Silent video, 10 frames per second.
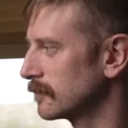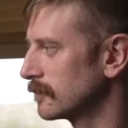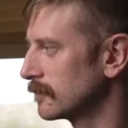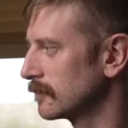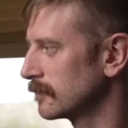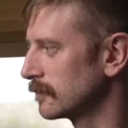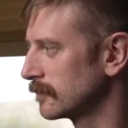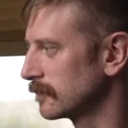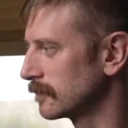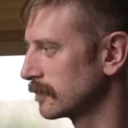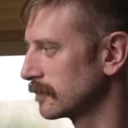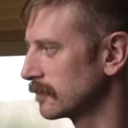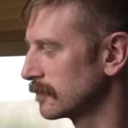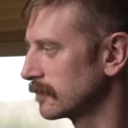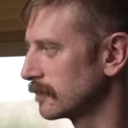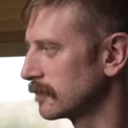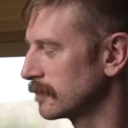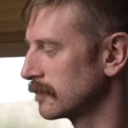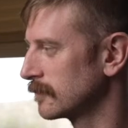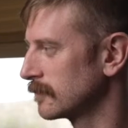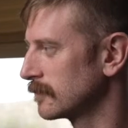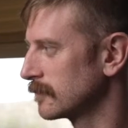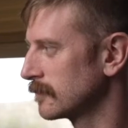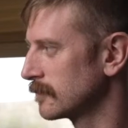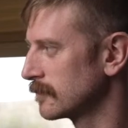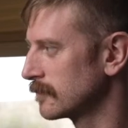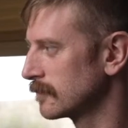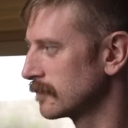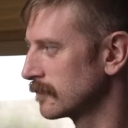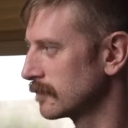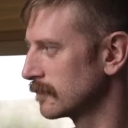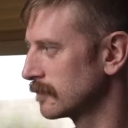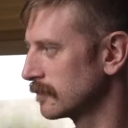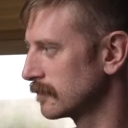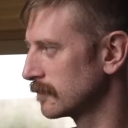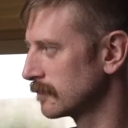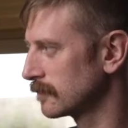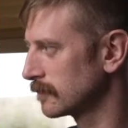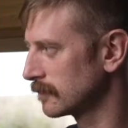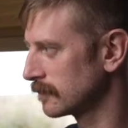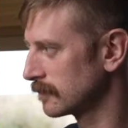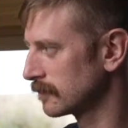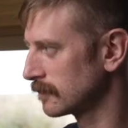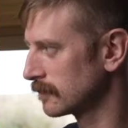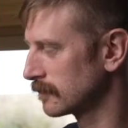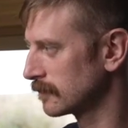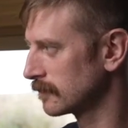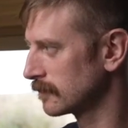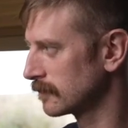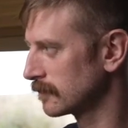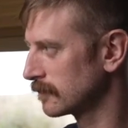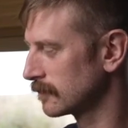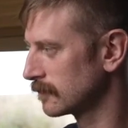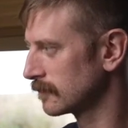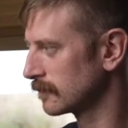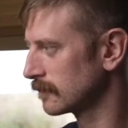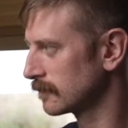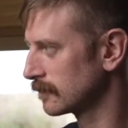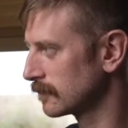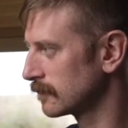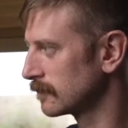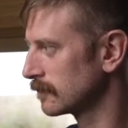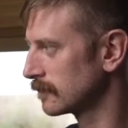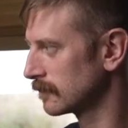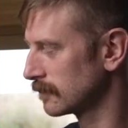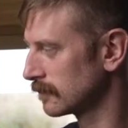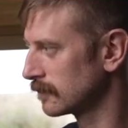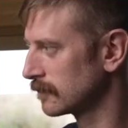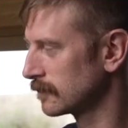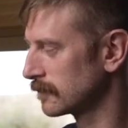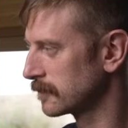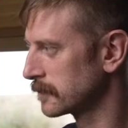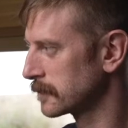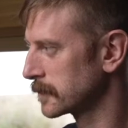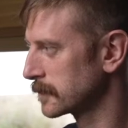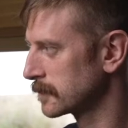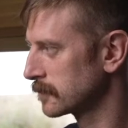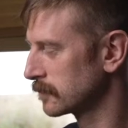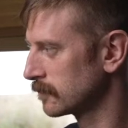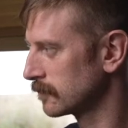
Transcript: (not speaking)